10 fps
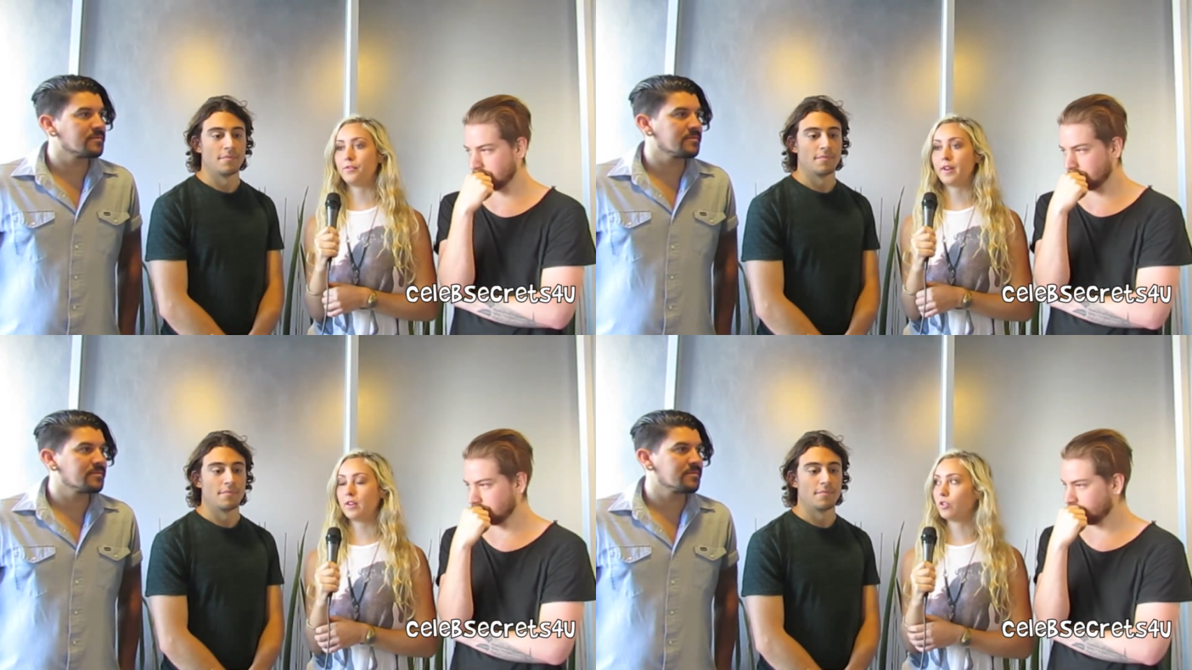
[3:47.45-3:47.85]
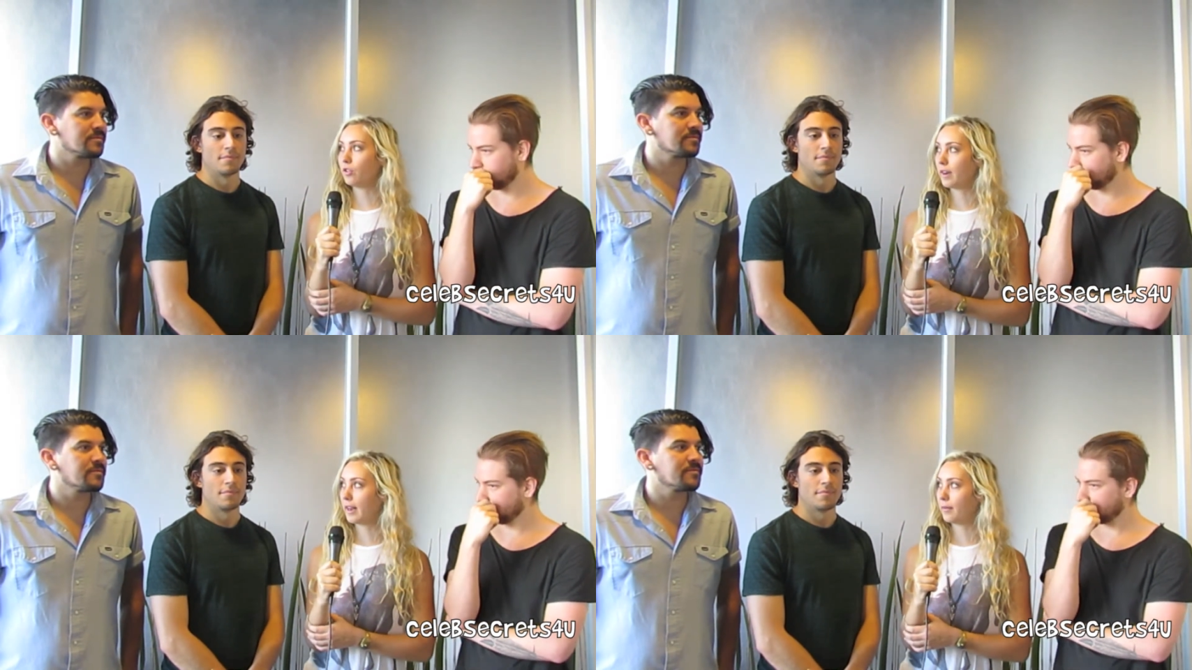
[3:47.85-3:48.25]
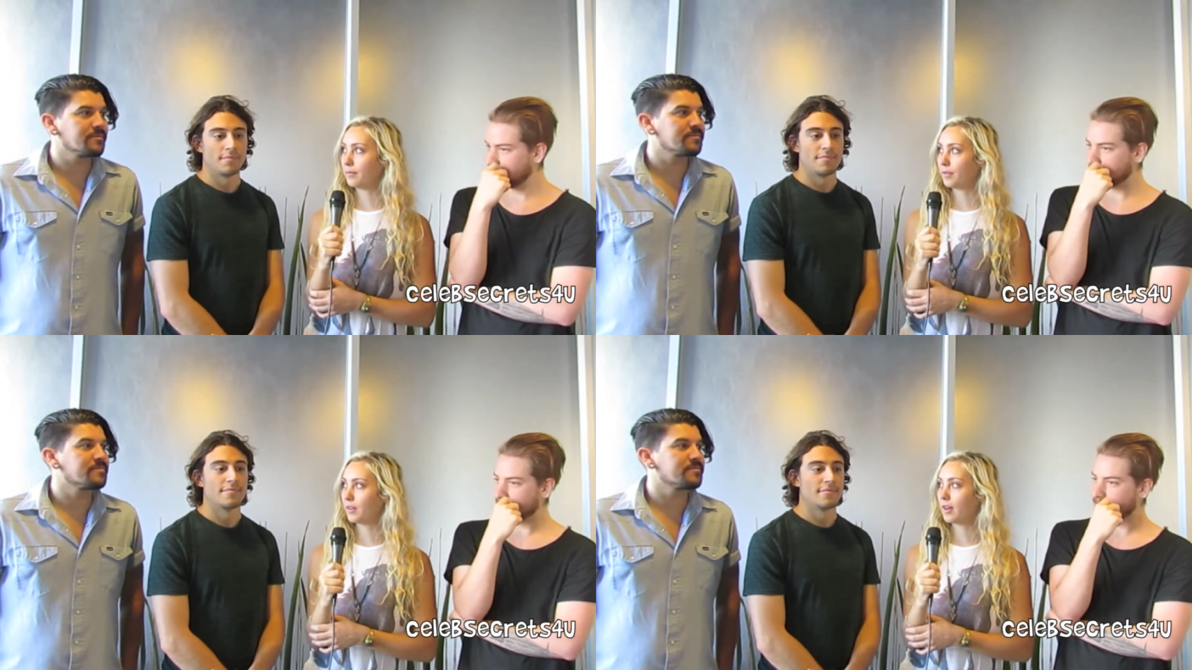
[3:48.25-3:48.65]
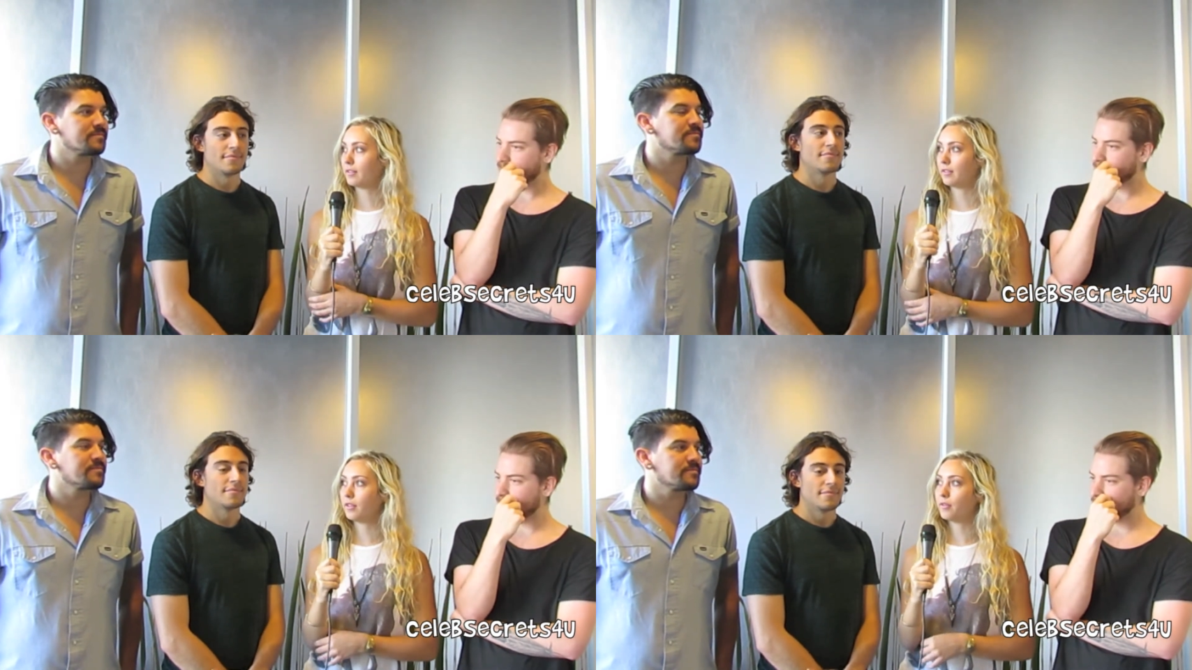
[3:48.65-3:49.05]
Speaker 1: phantogram we've
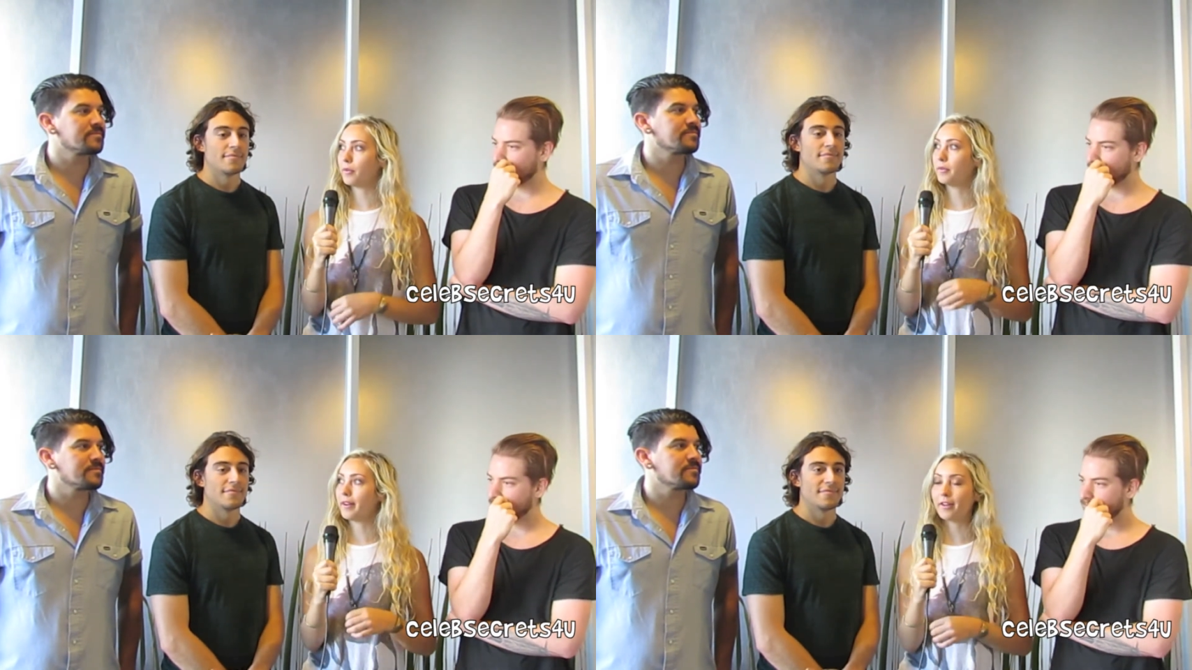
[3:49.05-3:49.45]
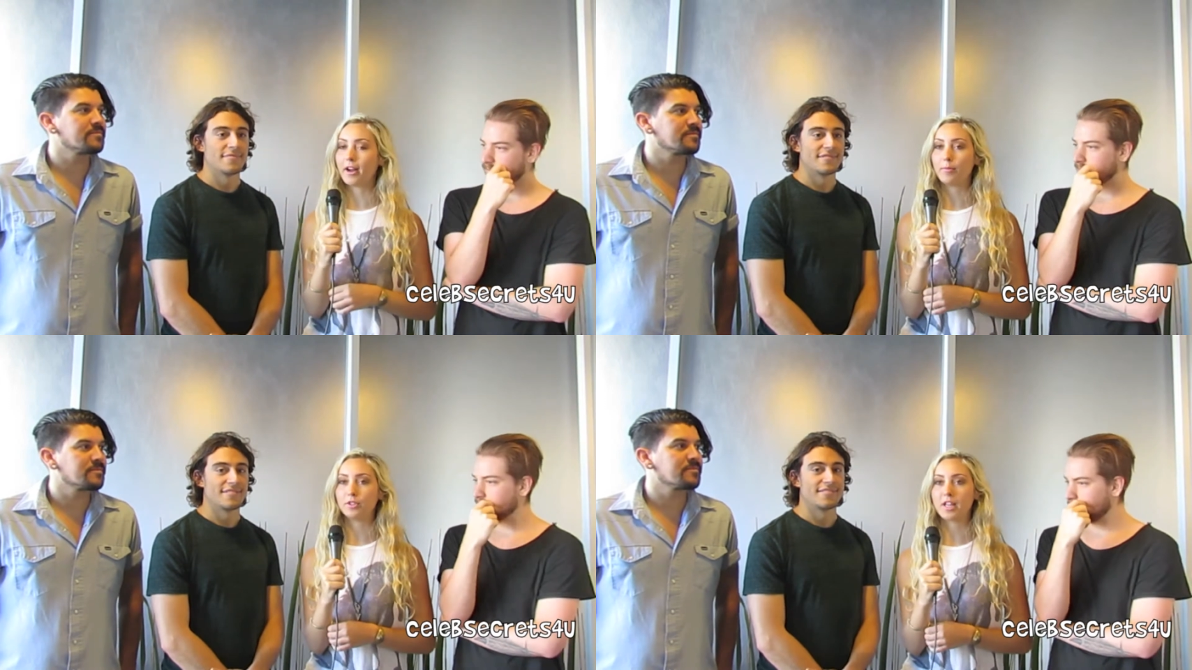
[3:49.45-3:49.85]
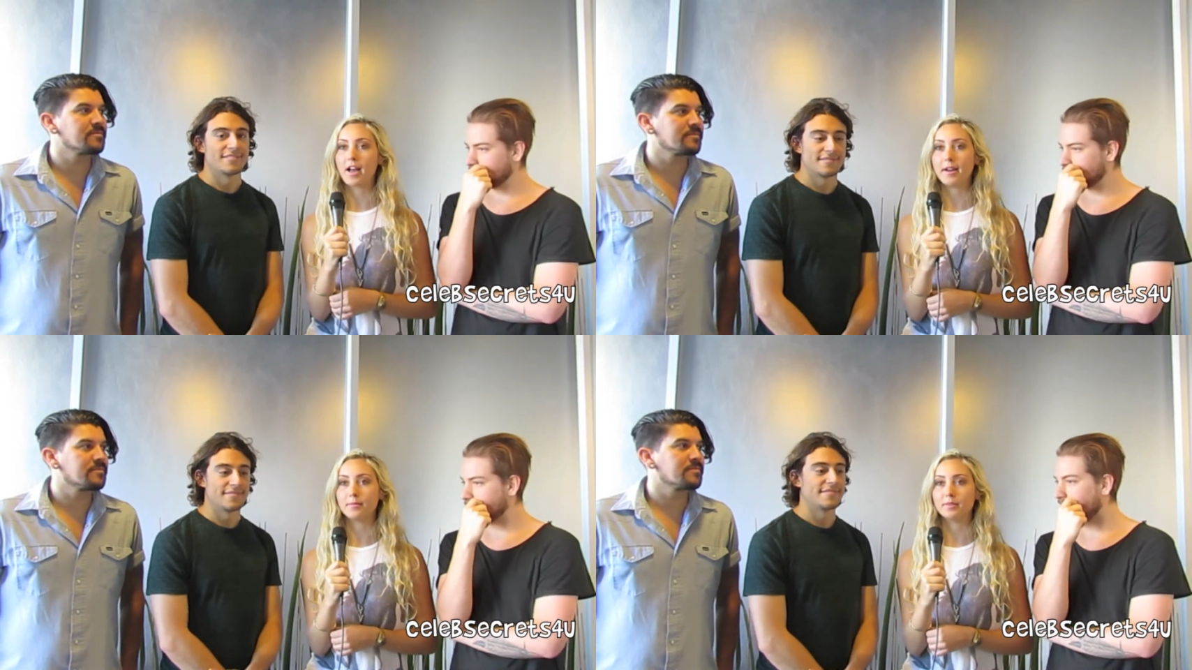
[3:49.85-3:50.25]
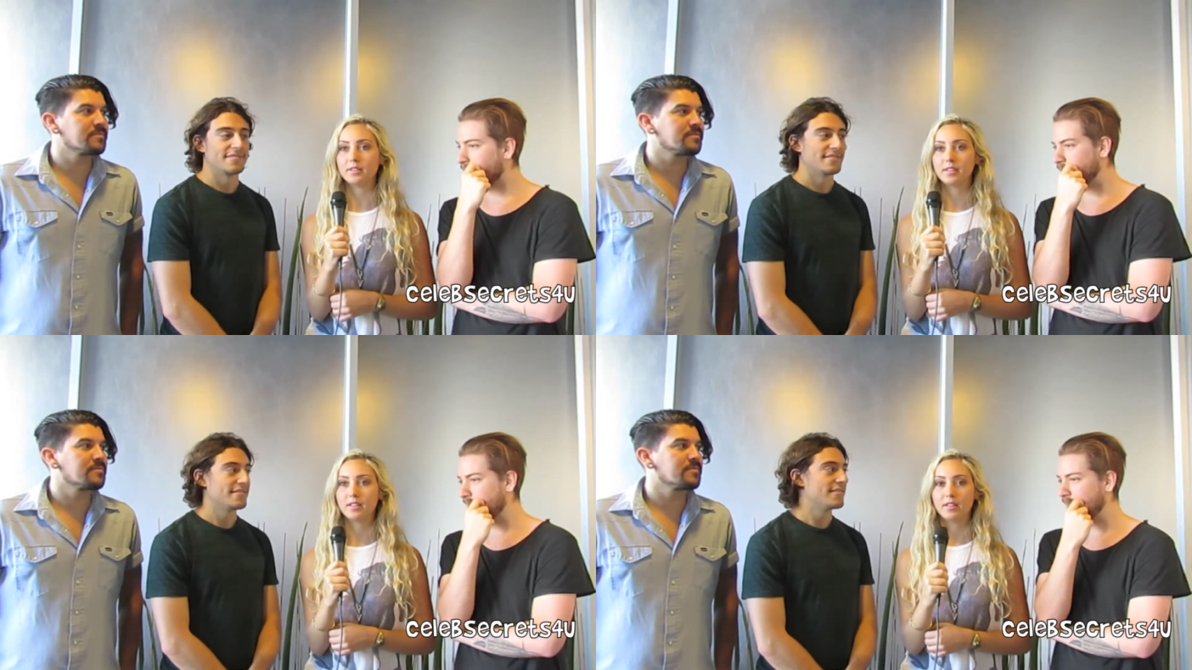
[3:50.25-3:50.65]
gotten thrown around a couple
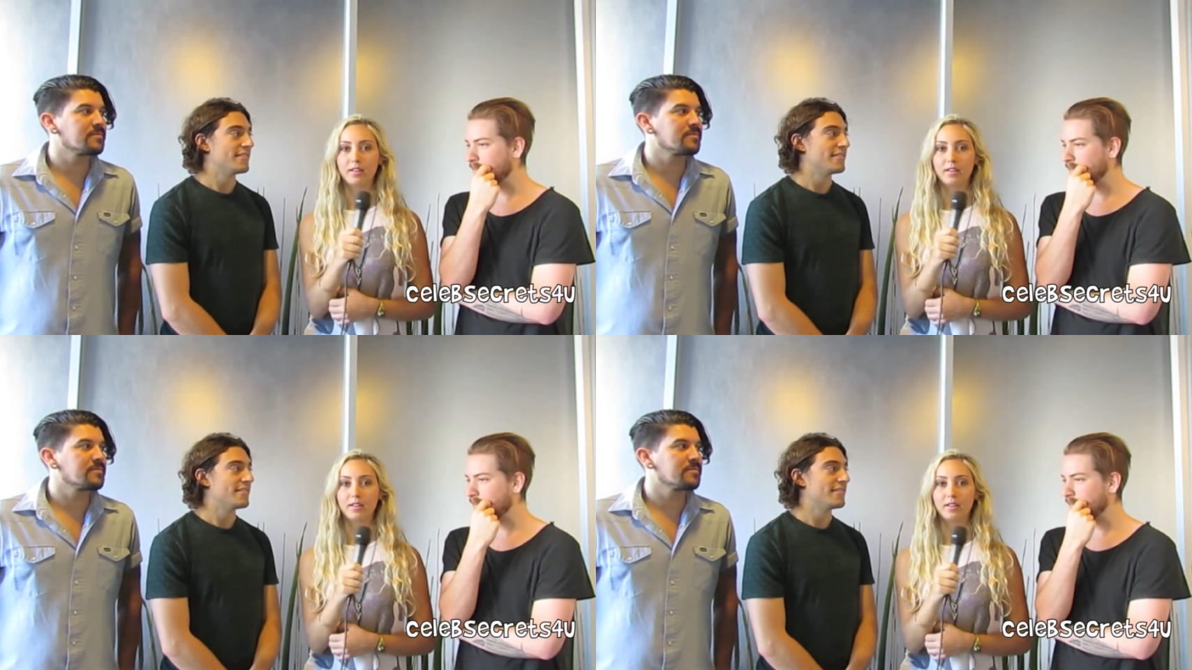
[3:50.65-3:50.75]
times